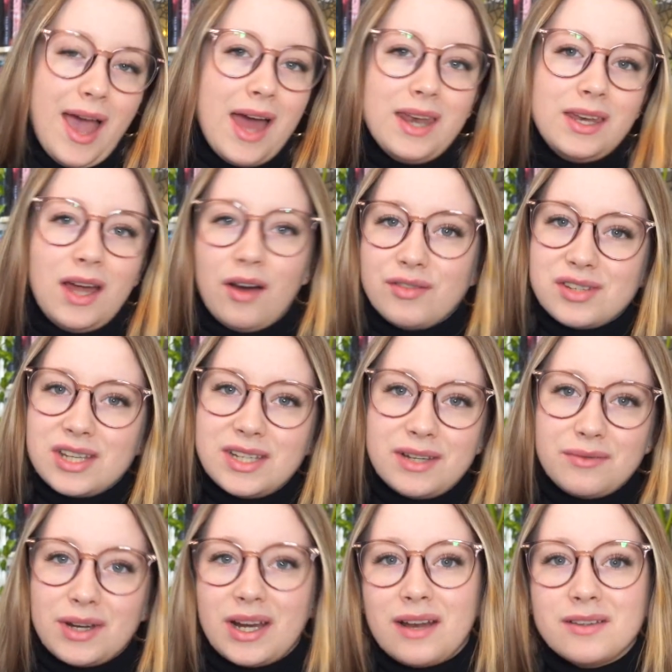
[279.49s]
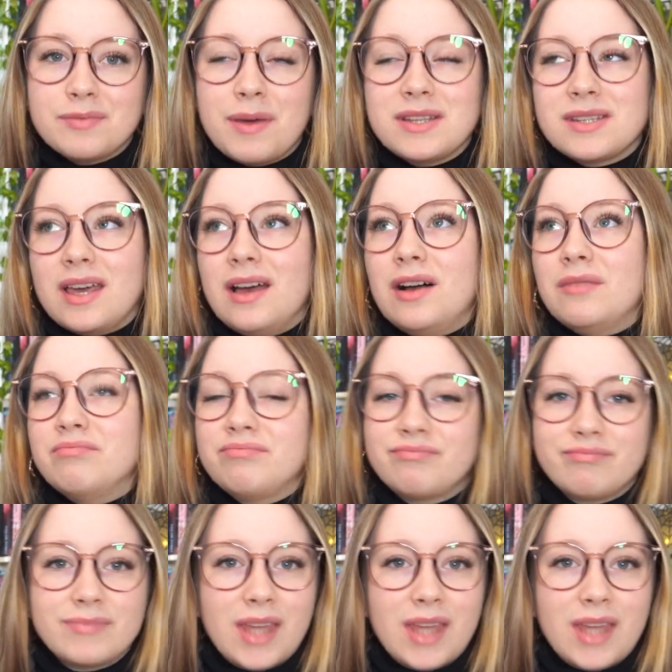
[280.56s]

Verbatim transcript: and obviously didn't rate it on the spice scale